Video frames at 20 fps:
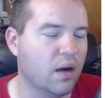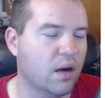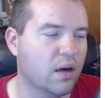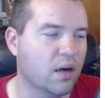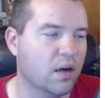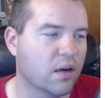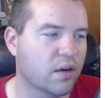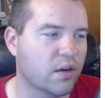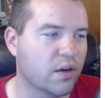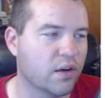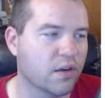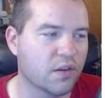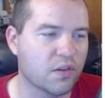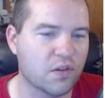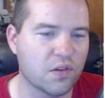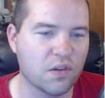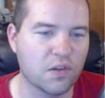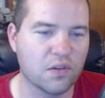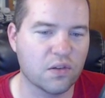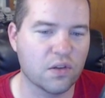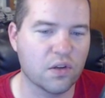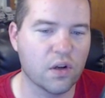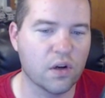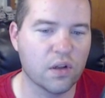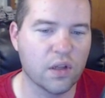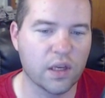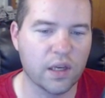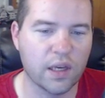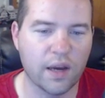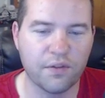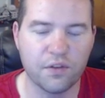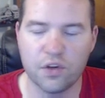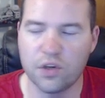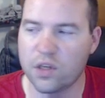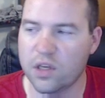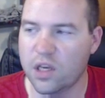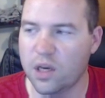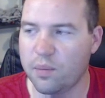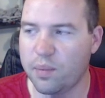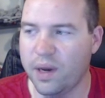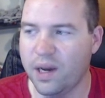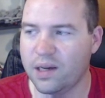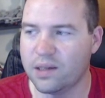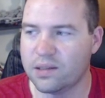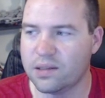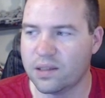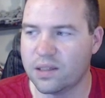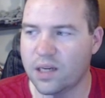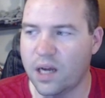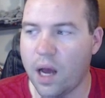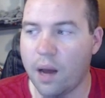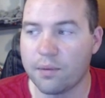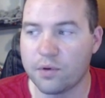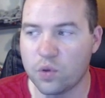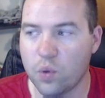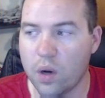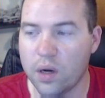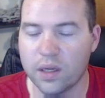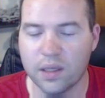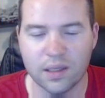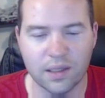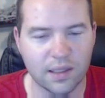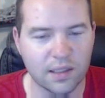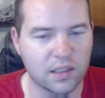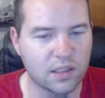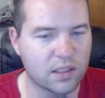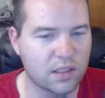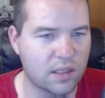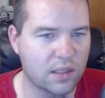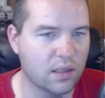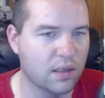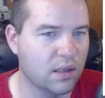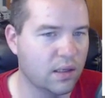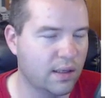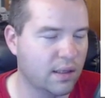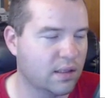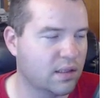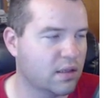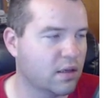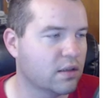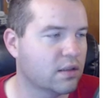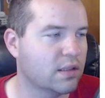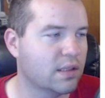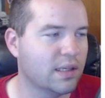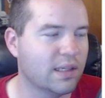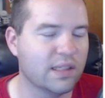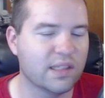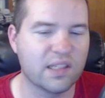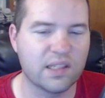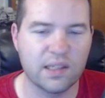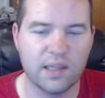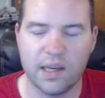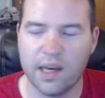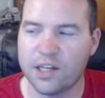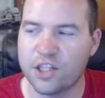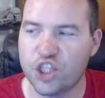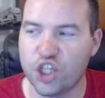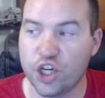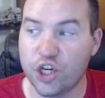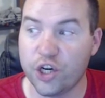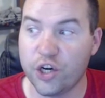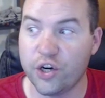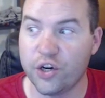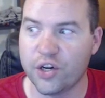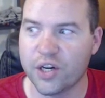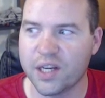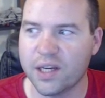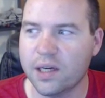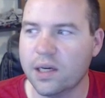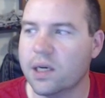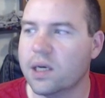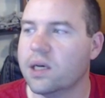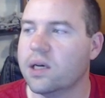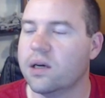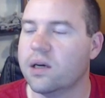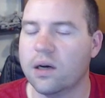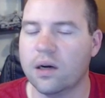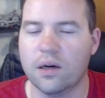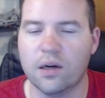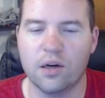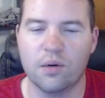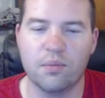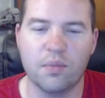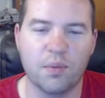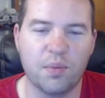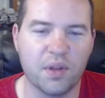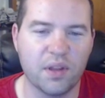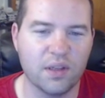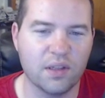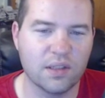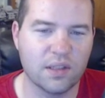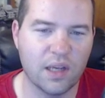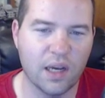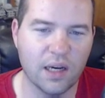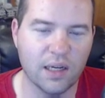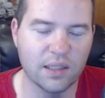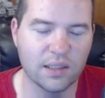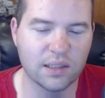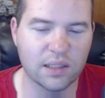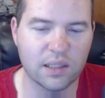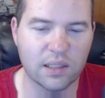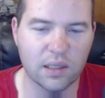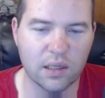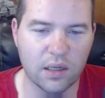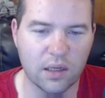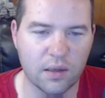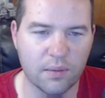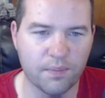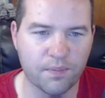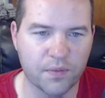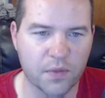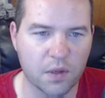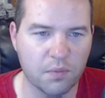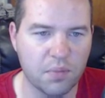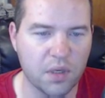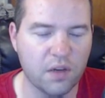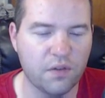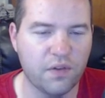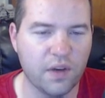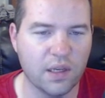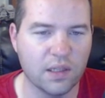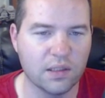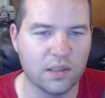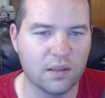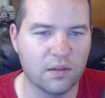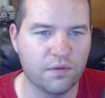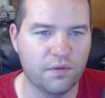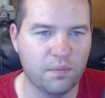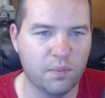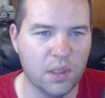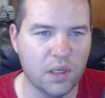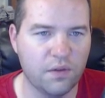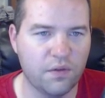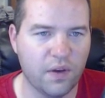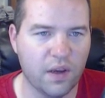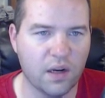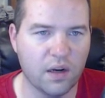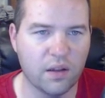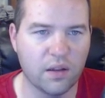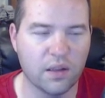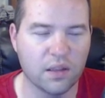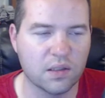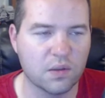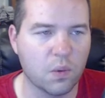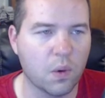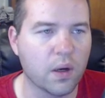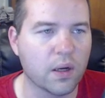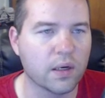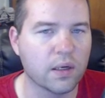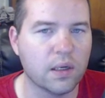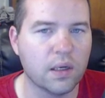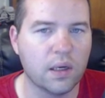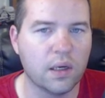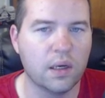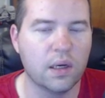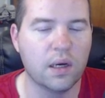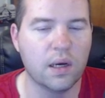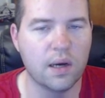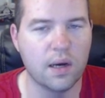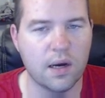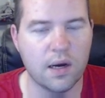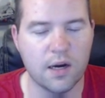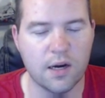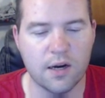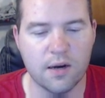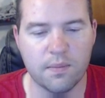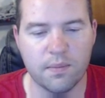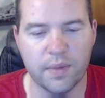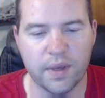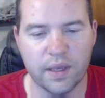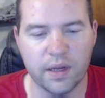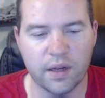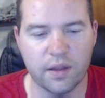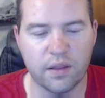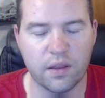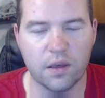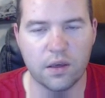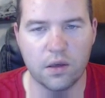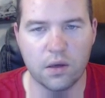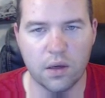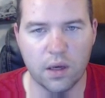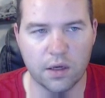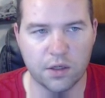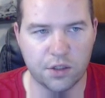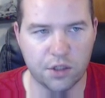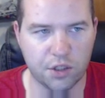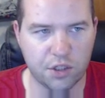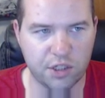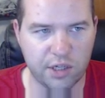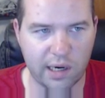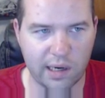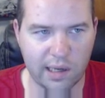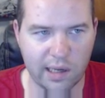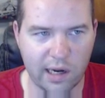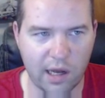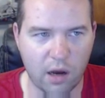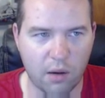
currencies. You know, like after you get past the top 20, it starts getting sketchy in a hurry. But these guys, big fan of this one, and I think you guys should check it out.